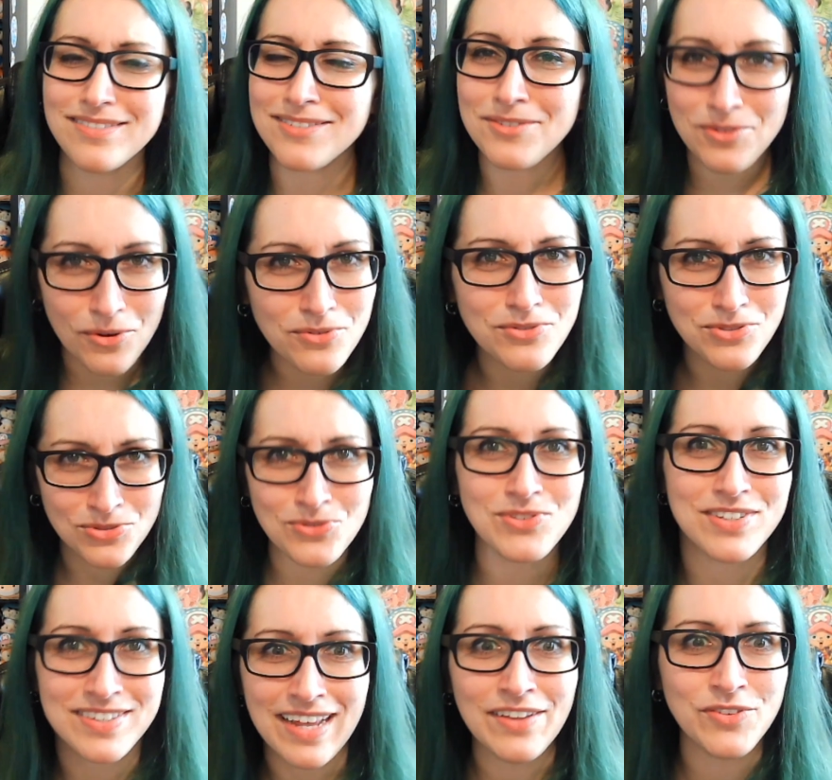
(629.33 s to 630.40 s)
to the
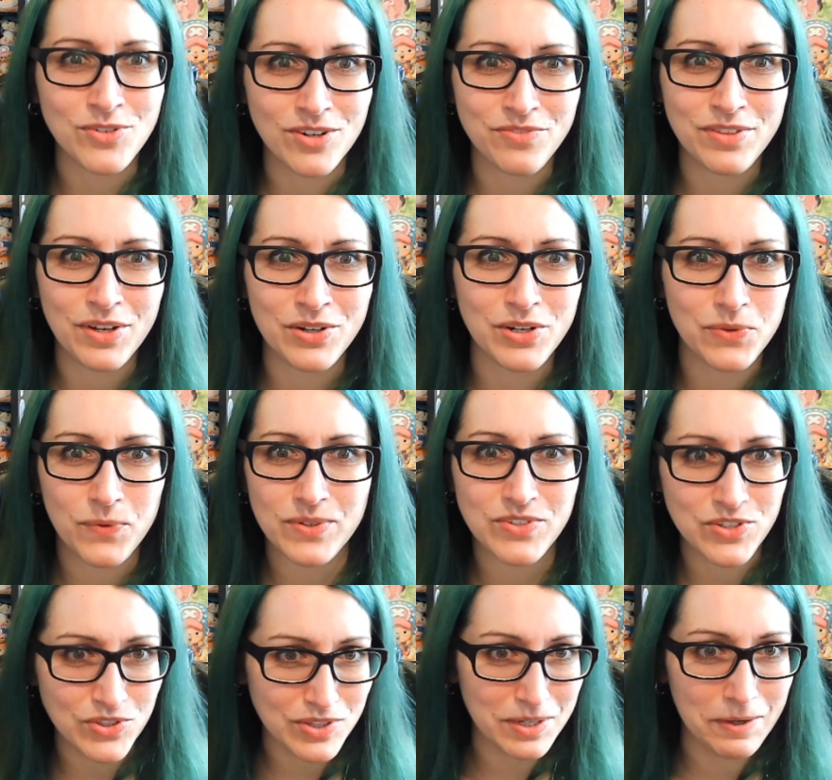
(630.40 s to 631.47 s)
center of the earth was
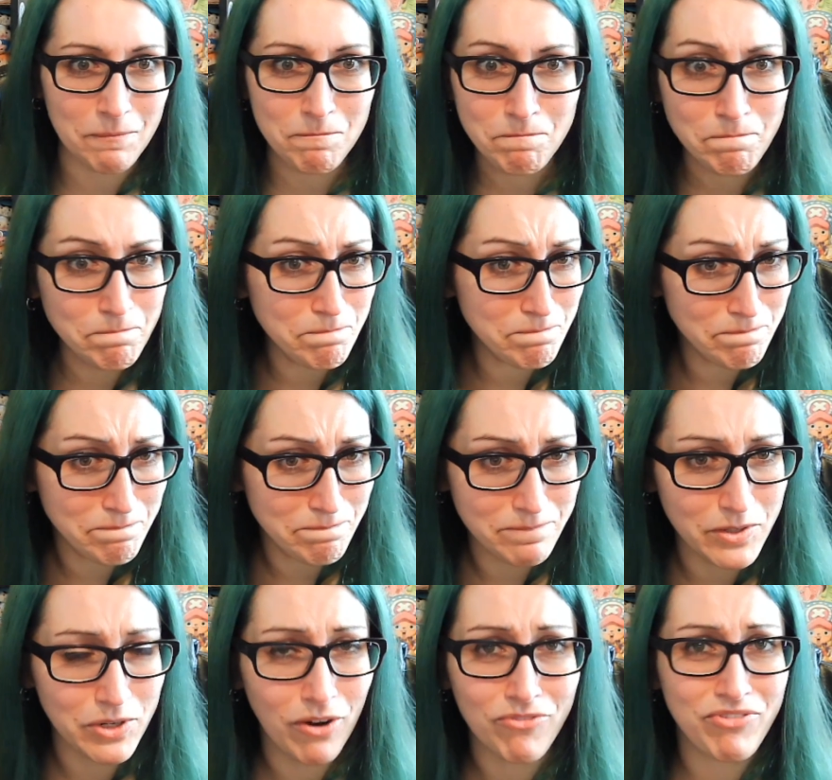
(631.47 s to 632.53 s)
just a, you
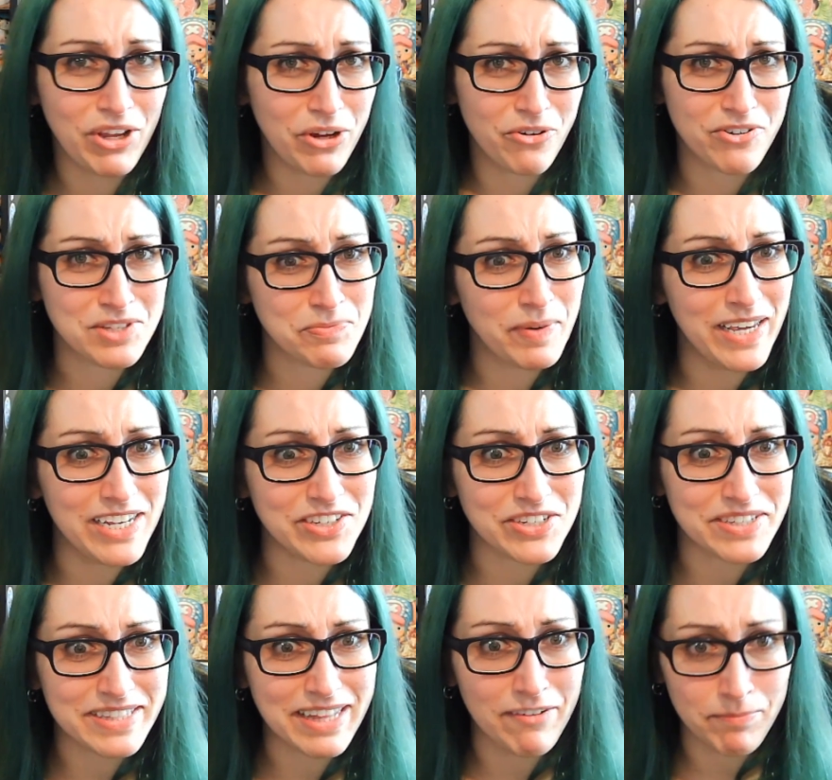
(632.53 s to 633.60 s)
know, figure of speech
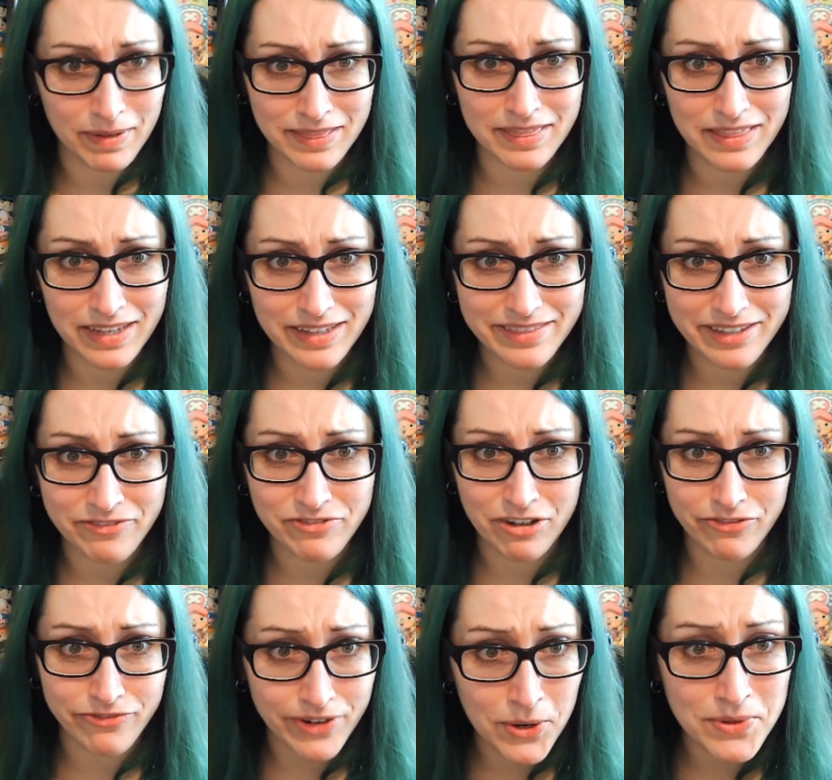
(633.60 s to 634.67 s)
and stuff. But if they're
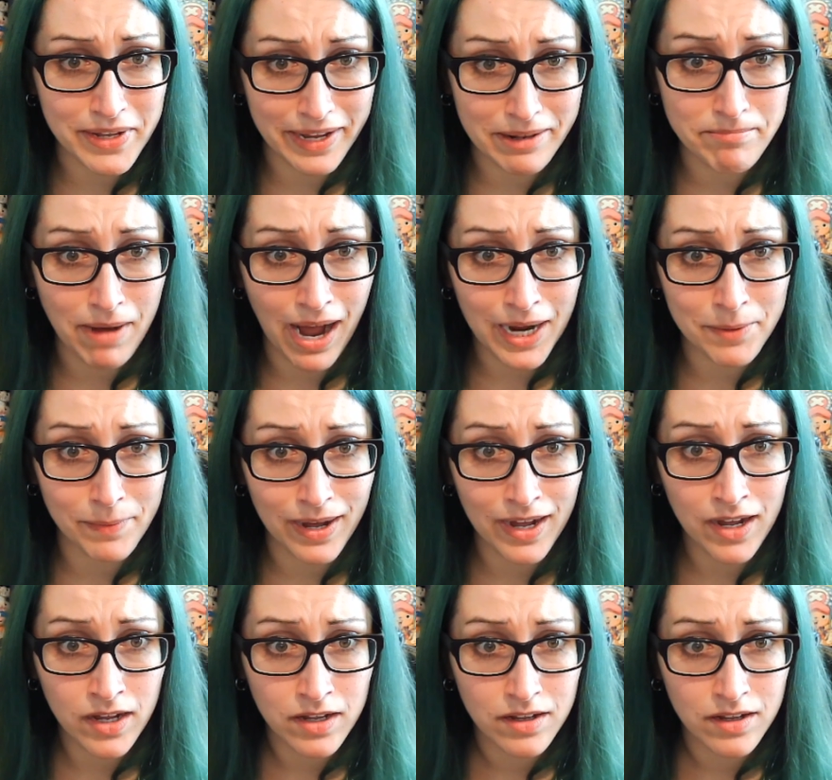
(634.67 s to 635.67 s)
floating in magma.